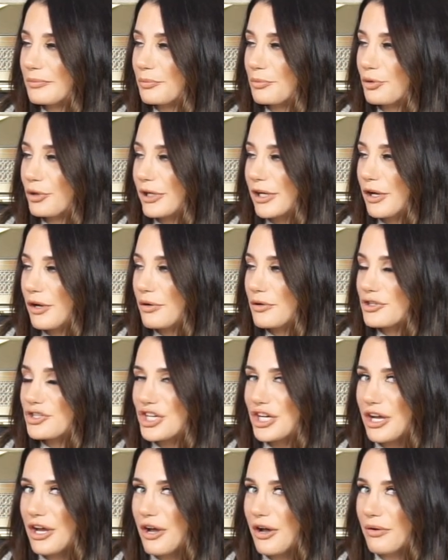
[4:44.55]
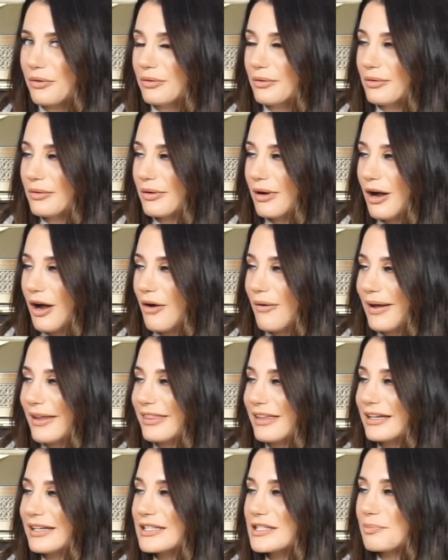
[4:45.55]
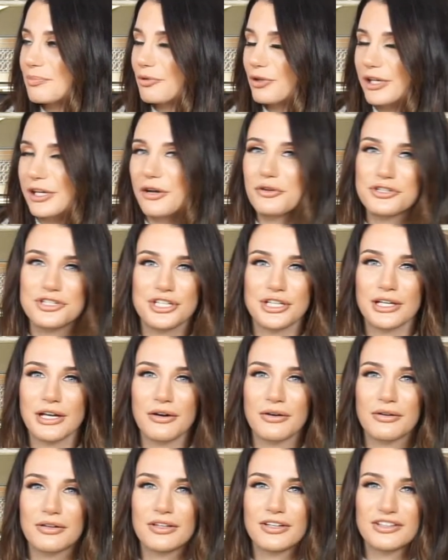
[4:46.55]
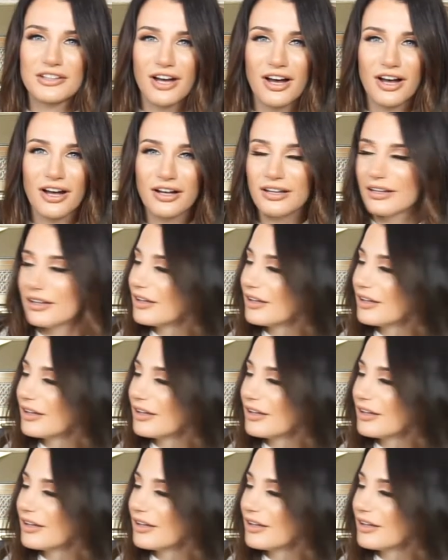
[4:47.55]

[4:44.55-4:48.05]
Briogeo. Oh, I think it's Briogeo, duh.